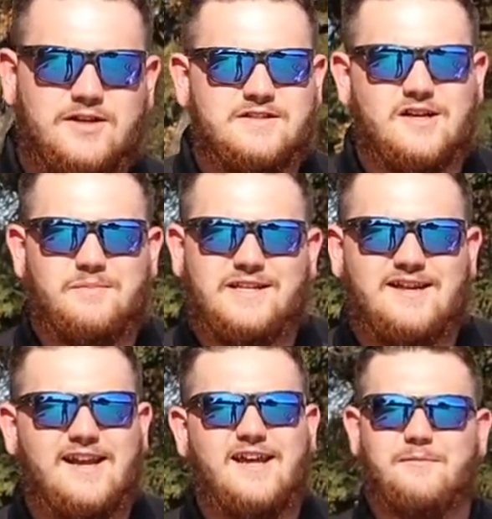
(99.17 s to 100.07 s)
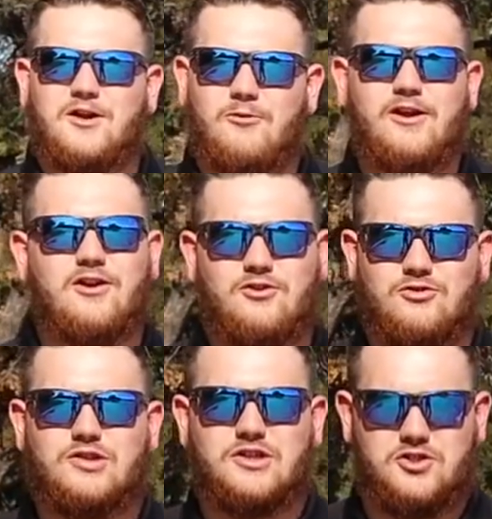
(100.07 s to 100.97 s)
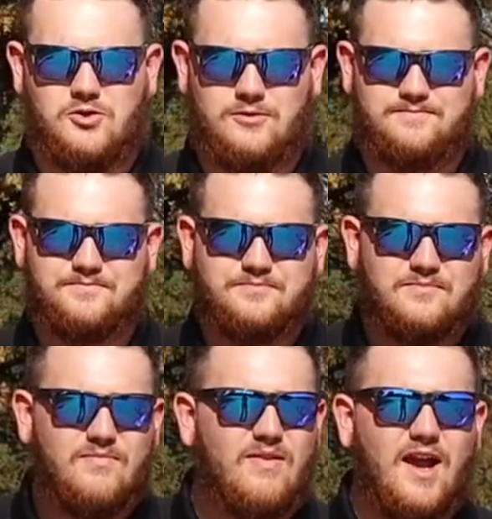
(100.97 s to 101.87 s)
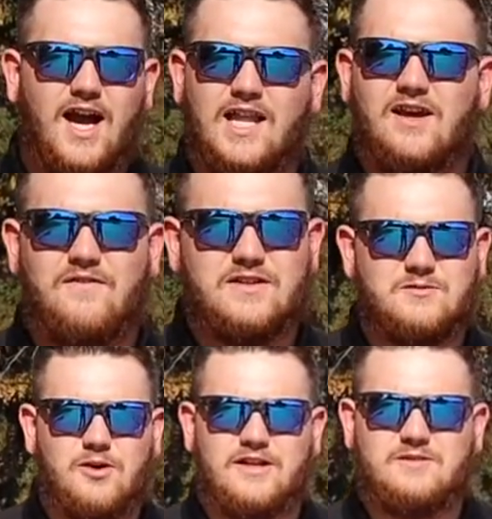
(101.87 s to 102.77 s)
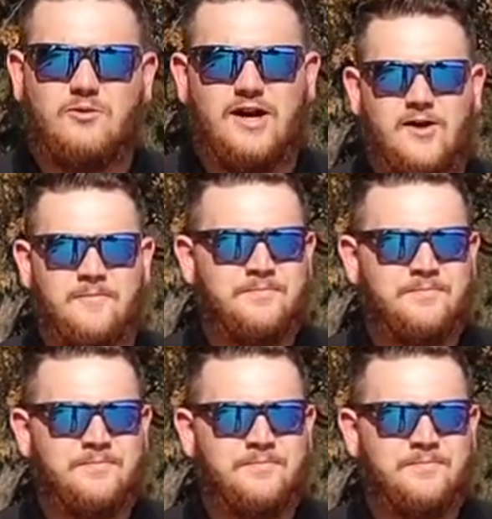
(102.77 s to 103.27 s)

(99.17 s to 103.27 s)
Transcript: one is going to be dynamic radar cruise control. I love this one as well.